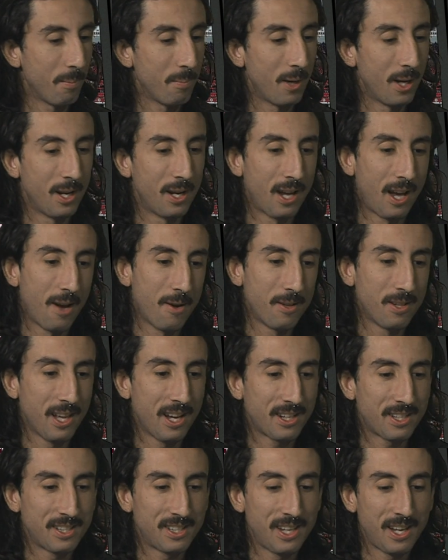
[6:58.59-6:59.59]
but I'd
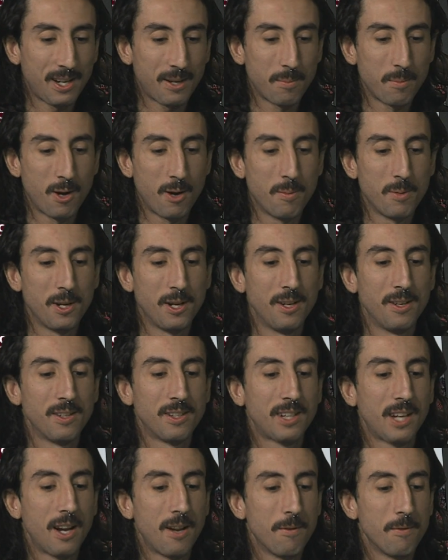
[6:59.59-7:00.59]
like to take a moment and
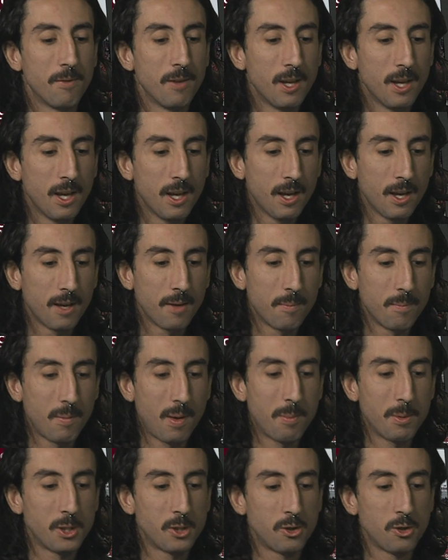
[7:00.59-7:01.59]
kind of
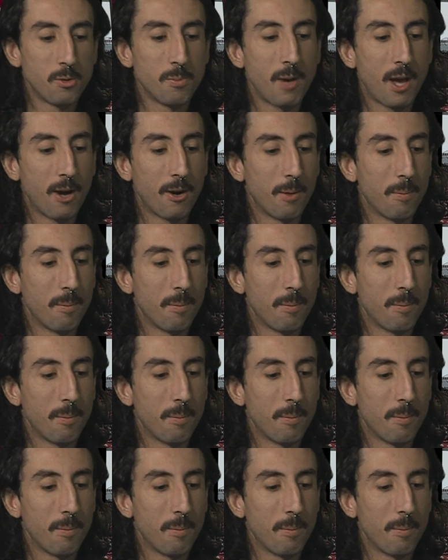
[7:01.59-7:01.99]
maybe zoom out a